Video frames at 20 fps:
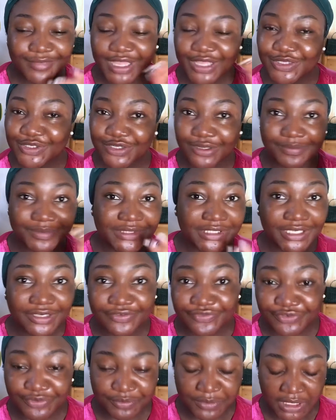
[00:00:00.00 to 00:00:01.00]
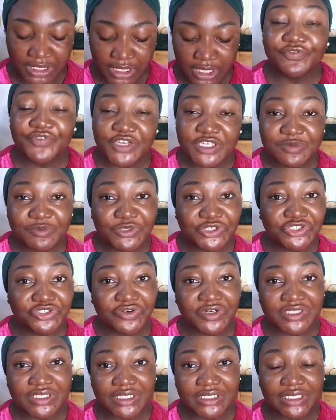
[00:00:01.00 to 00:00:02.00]
top tier for me. First
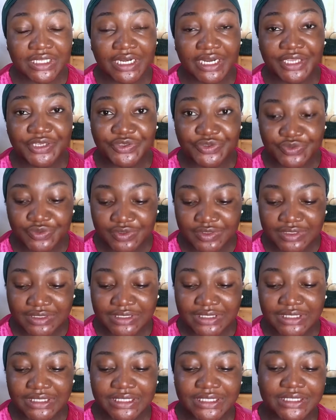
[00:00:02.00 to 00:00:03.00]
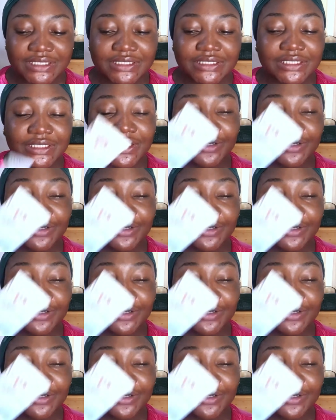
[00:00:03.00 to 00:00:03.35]
moisturizer that I use is the